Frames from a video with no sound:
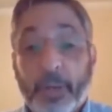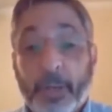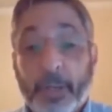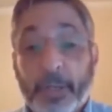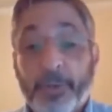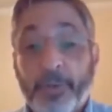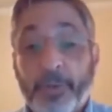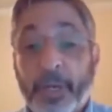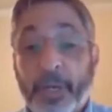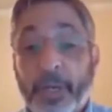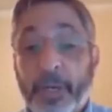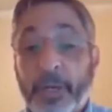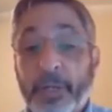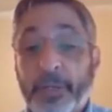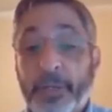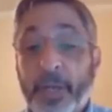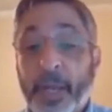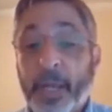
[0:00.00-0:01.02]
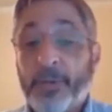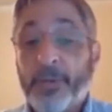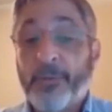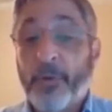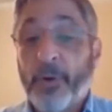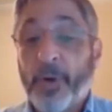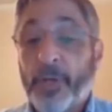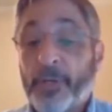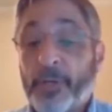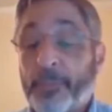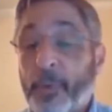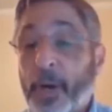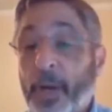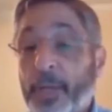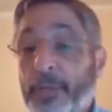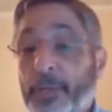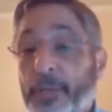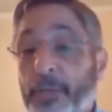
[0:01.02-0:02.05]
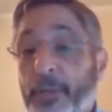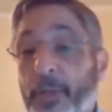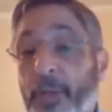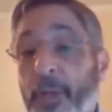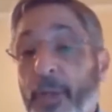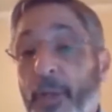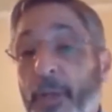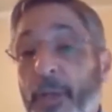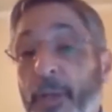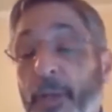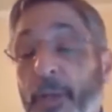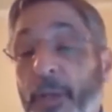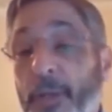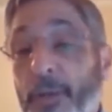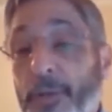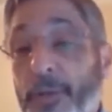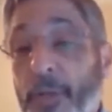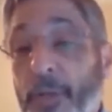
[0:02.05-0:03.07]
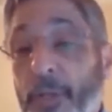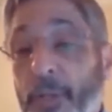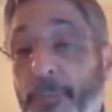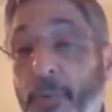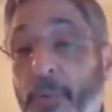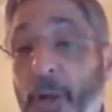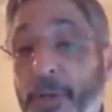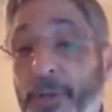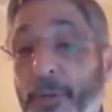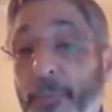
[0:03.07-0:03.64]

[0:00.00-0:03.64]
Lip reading: Sunera's S4 Express, using the project